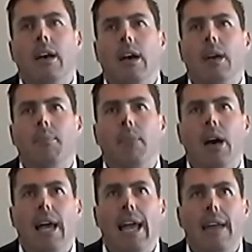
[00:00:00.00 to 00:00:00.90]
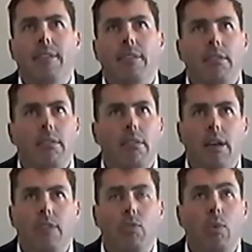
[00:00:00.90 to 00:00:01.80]
Um, I had
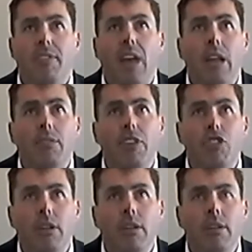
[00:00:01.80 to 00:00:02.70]
a sort of tunnel vision